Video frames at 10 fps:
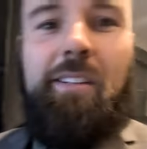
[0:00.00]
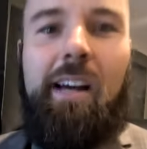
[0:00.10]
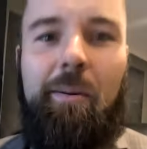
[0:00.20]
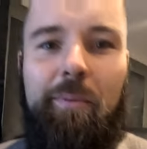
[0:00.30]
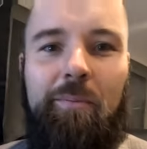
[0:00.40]
in
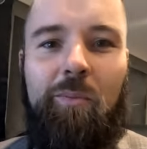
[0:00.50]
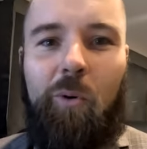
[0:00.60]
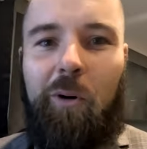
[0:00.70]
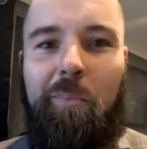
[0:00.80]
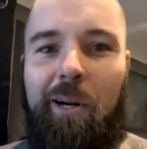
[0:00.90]
top and
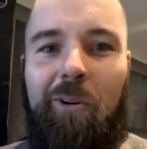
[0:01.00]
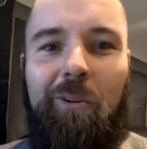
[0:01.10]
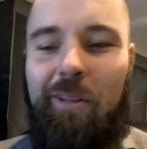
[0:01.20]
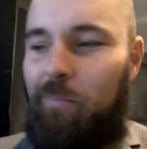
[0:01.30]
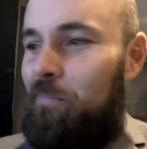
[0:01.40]
work
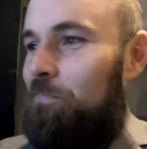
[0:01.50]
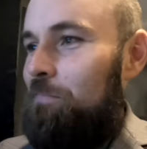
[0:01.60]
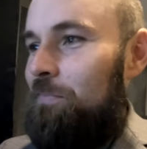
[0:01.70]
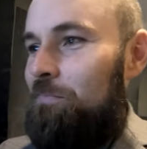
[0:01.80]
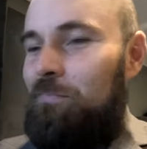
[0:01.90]
apparel in the
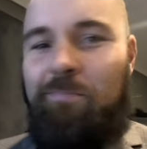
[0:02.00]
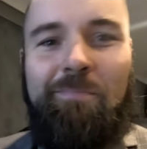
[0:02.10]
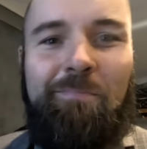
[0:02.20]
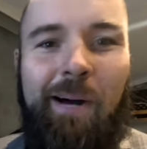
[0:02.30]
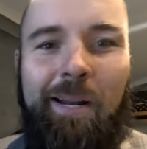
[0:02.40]

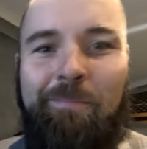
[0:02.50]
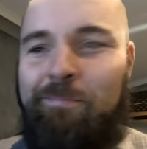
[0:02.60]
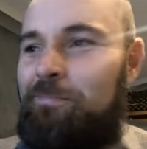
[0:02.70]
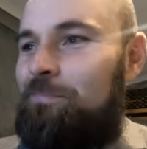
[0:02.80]
bottom.